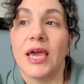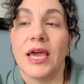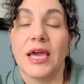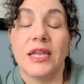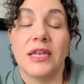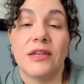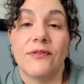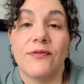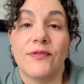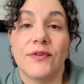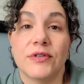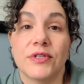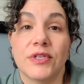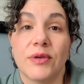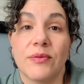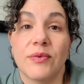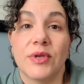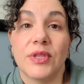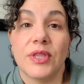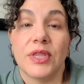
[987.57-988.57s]
And if you're
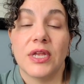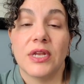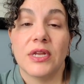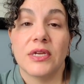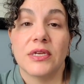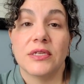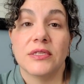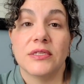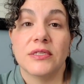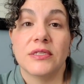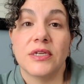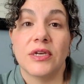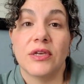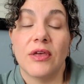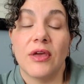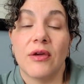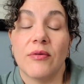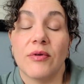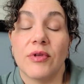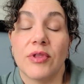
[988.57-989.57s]
someone that is
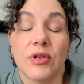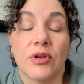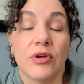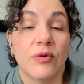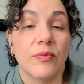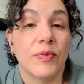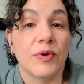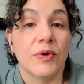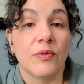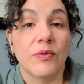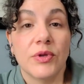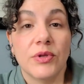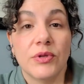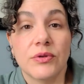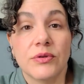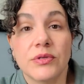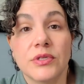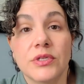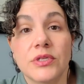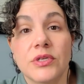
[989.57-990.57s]
dealing with an open
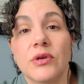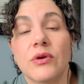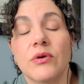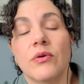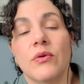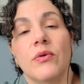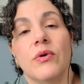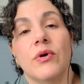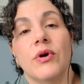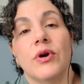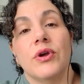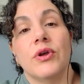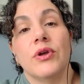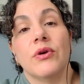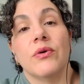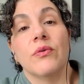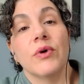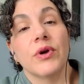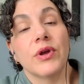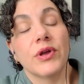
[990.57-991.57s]
wound, or
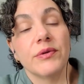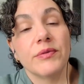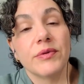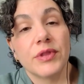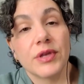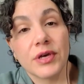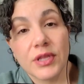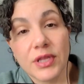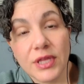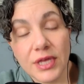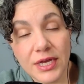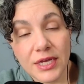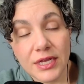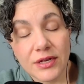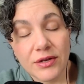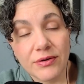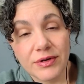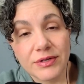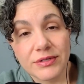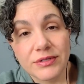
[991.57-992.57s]
you're working with a
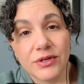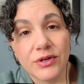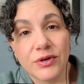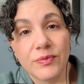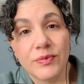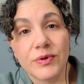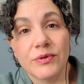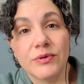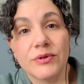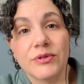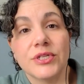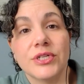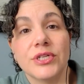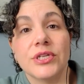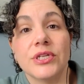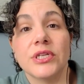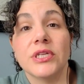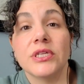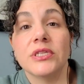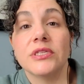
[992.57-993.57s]
client who has an open wound
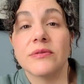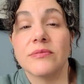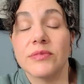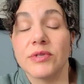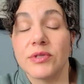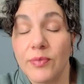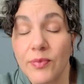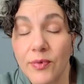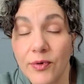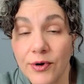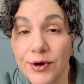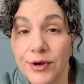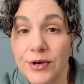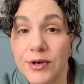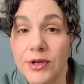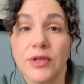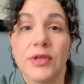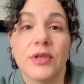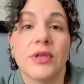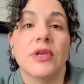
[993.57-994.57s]
and you need some
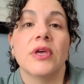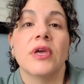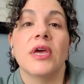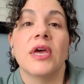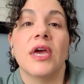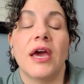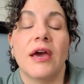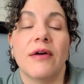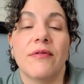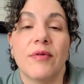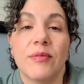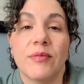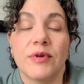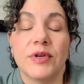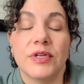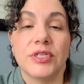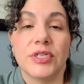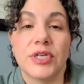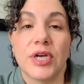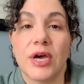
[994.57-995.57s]
support, have
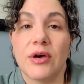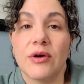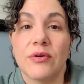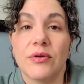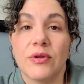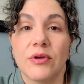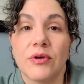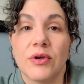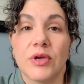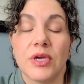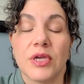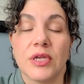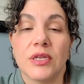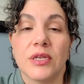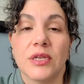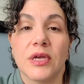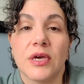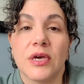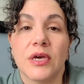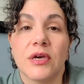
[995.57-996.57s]
them reach out. You
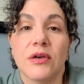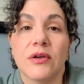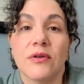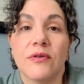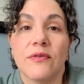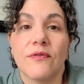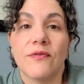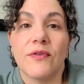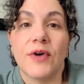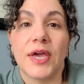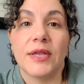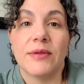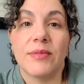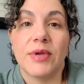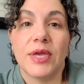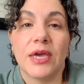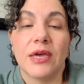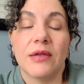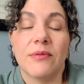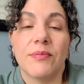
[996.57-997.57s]
can
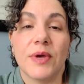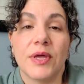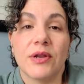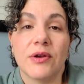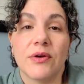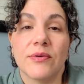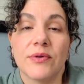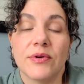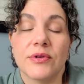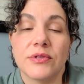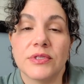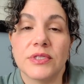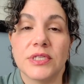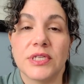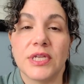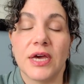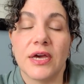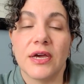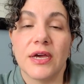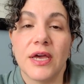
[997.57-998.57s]
find me at
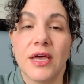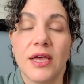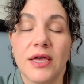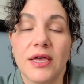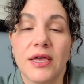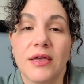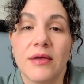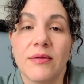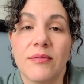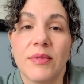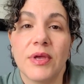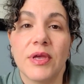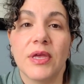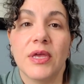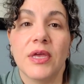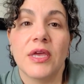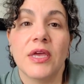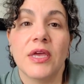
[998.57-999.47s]
betterwounds.com.